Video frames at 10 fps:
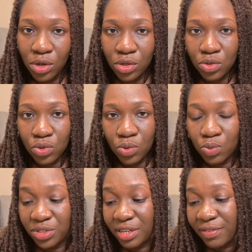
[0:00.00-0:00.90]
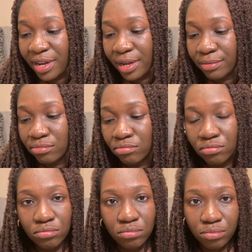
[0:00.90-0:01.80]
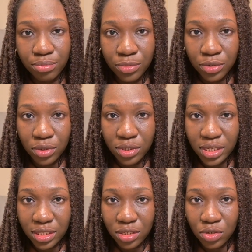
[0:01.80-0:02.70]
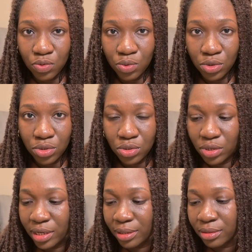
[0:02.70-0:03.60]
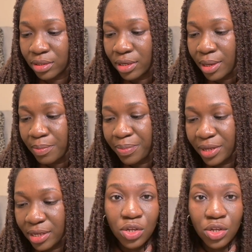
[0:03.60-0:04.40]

So whichever setting you want, you can pick it.